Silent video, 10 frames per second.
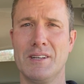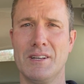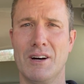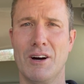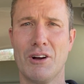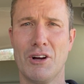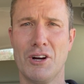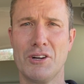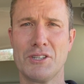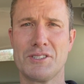our
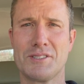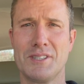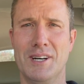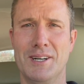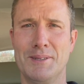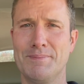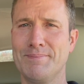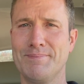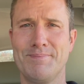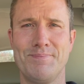hearts. And
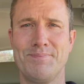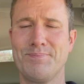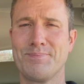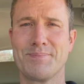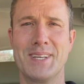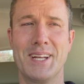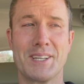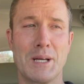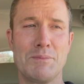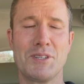it
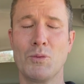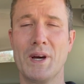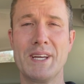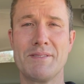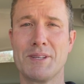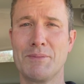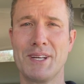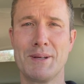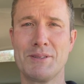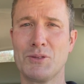comes in waves. Some
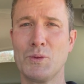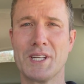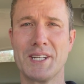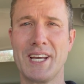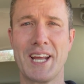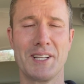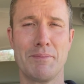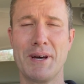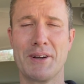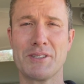days we can handle it
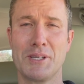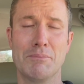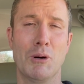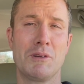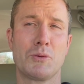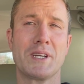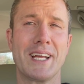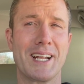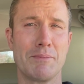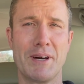better. Some moments we can
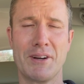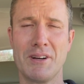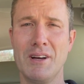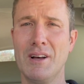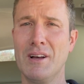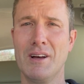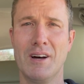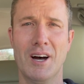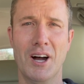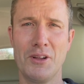handle it better.
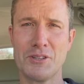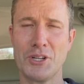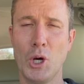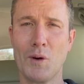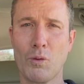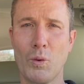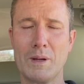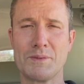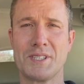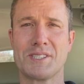Others, it
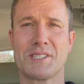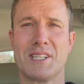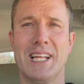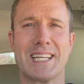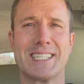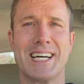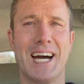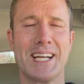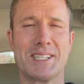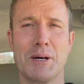overwhelms us like a
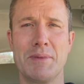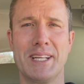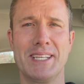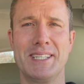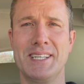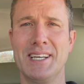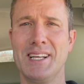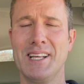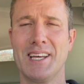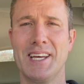tide coming in.
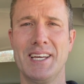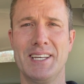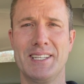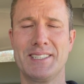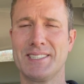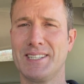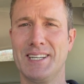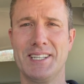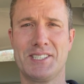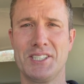And
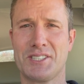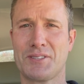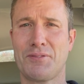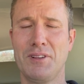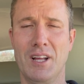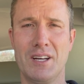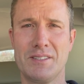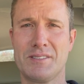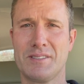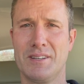it just
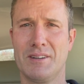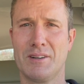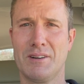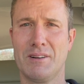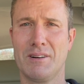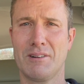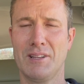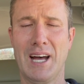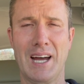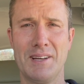floods our
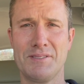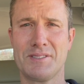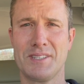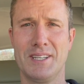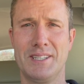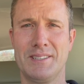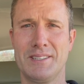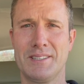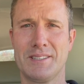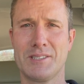lives,
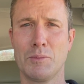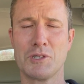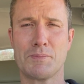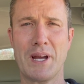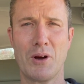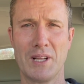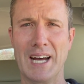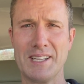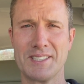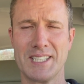and it's almost
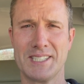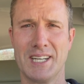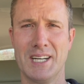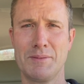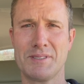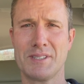paralyzing at times.